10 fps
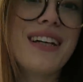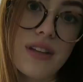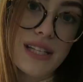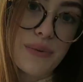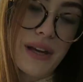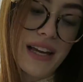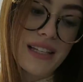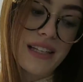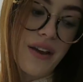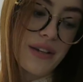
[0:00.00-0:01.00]
This week
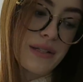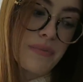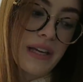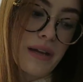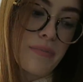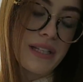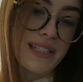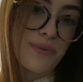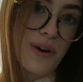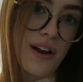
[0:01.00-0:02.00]
is going to be a
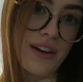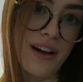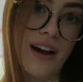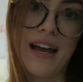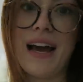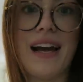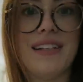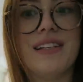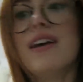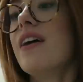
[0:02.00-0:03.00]
busy one. I
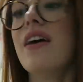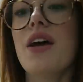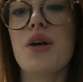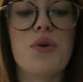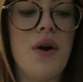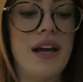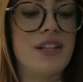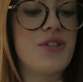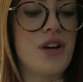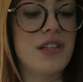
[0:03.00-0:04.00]
had quite a
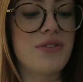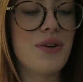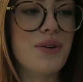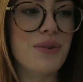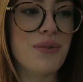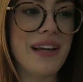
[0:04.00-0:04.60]
stressful